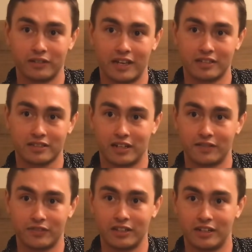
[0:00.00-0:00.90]
And that's kind
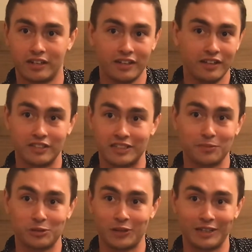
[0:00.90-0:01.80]
of the
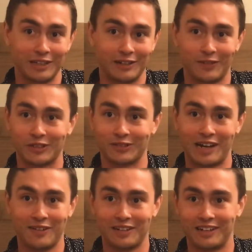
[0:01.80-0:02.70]
simplest way to get it off the ground.